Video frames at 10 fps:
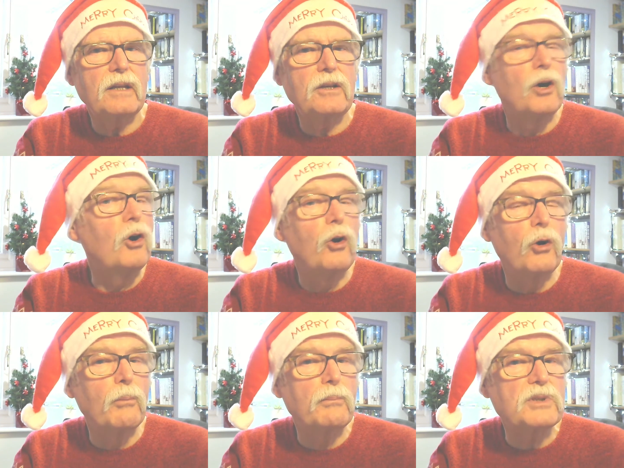no
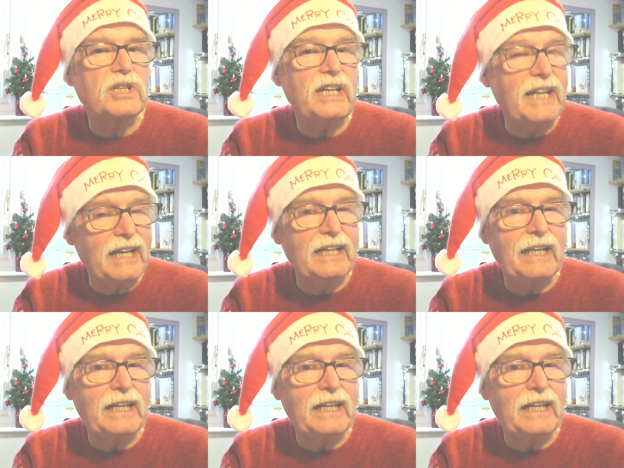humps in any